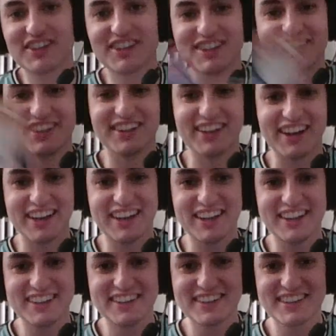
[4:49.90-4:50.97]
9,
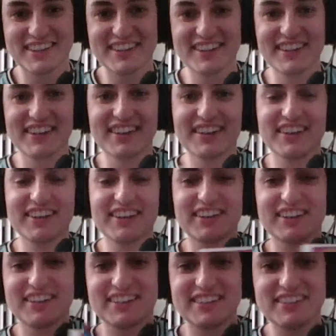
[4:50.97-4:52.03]

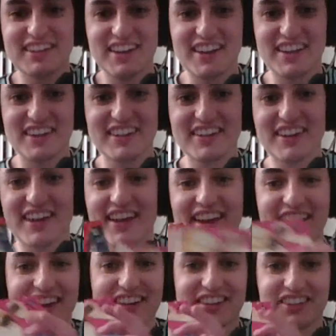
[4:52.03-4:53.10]
10, and
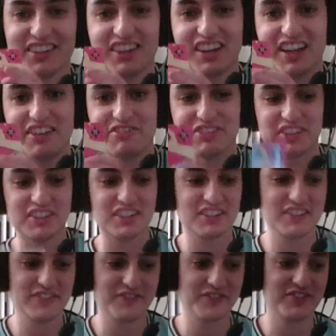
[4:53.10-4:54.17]
11.
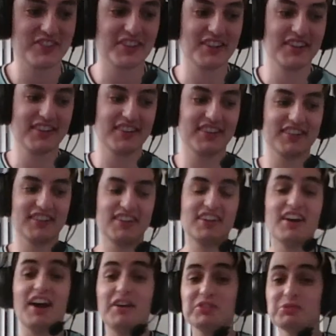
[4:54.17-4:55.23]
I
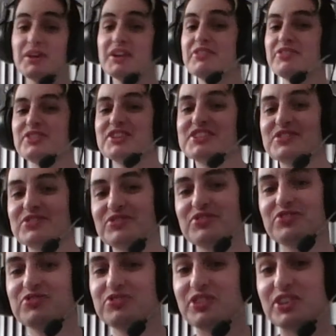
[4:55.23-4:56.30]
was waiting for this
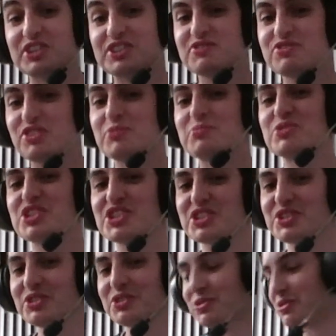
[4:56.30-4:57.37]
from
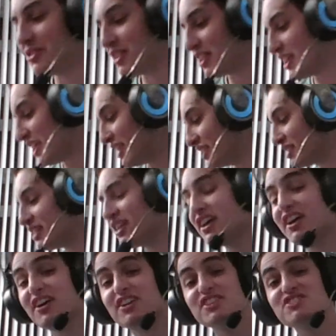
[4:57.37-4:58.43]
June, guys.
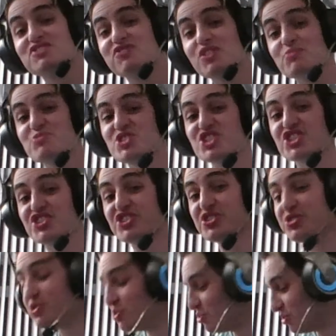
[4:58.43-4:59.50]
From
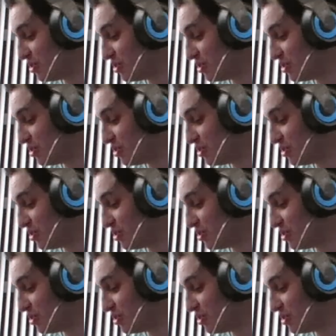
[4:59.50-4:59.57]
June.